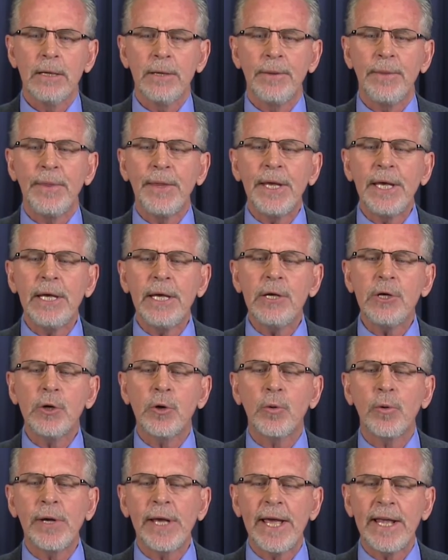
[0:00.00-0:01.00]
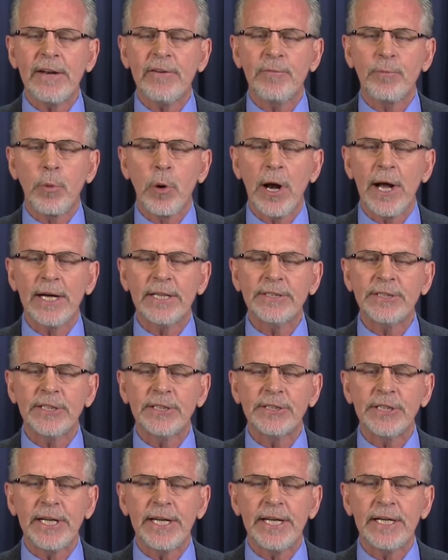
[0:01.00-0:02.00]
The creative
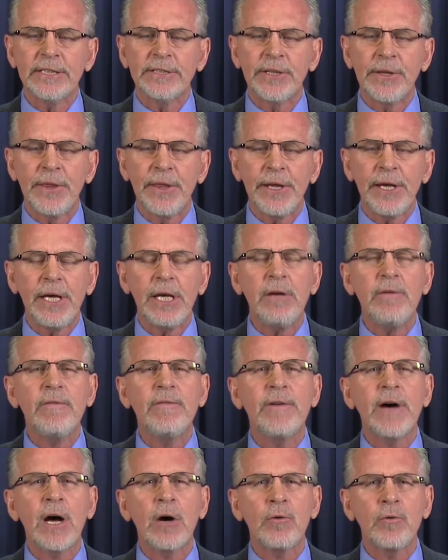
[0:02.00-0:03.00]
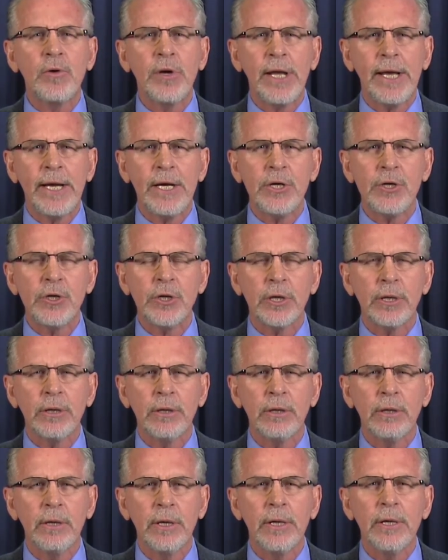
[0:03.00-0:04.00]
process is the
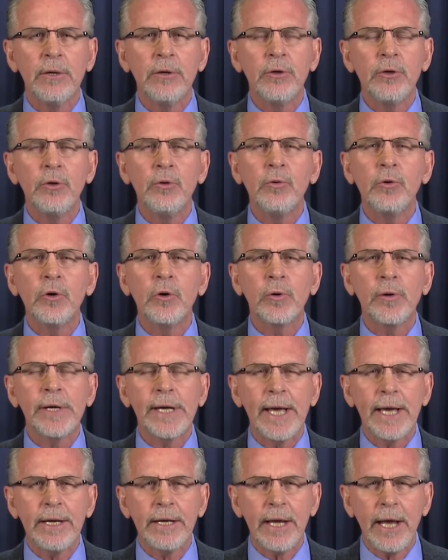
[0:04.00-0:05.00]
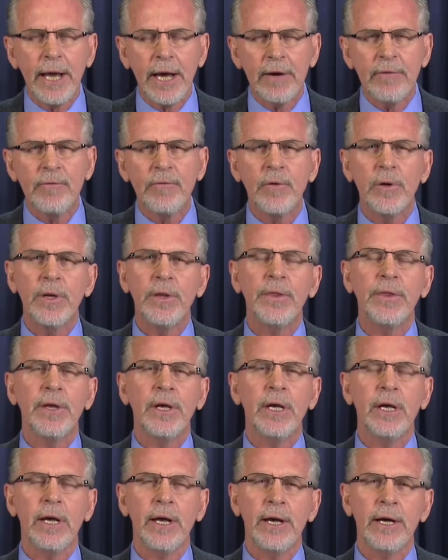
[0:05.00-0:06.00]
foundation to create
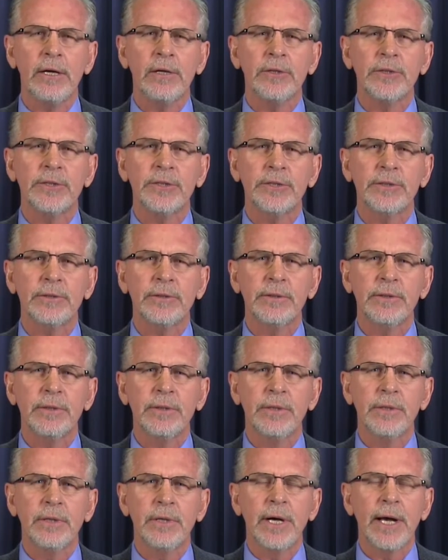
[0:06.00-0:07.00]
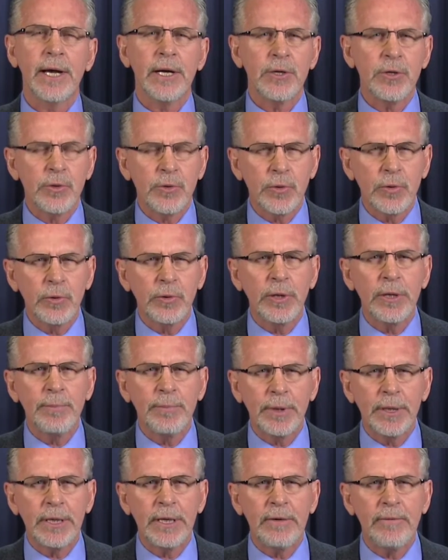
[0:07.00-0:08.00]
everything else. I truly
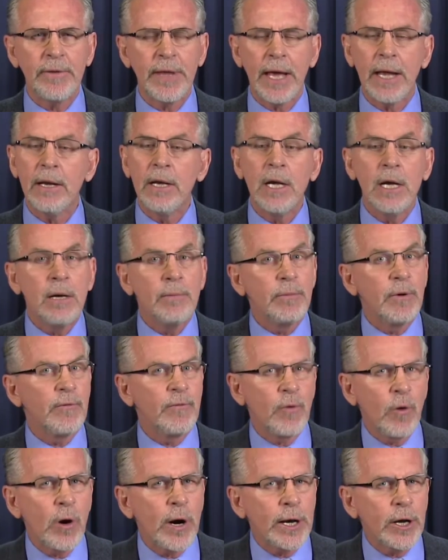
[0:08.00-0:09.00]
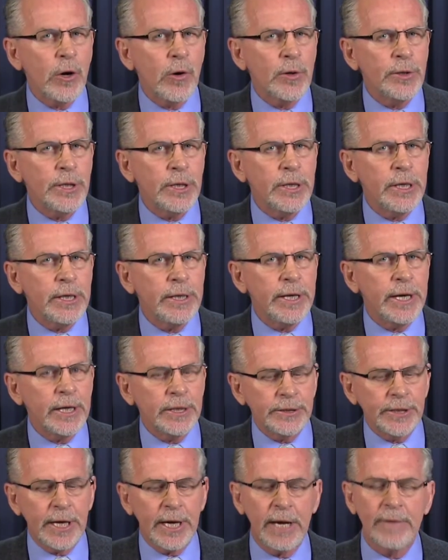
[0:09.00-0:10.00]
believe that. Before I go into
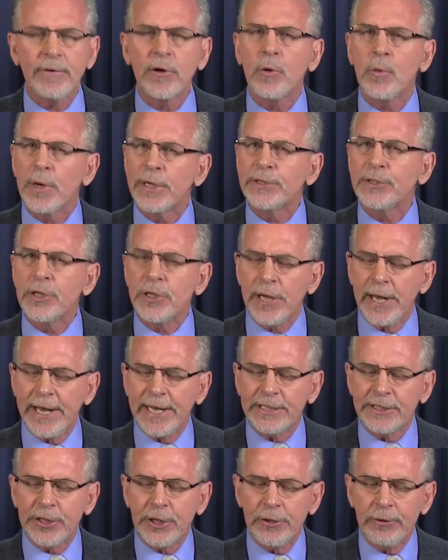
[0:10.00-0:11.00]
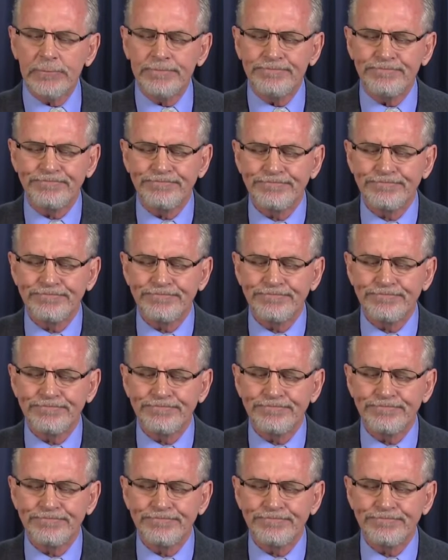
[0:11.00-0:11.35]
details, I have a question to ask you.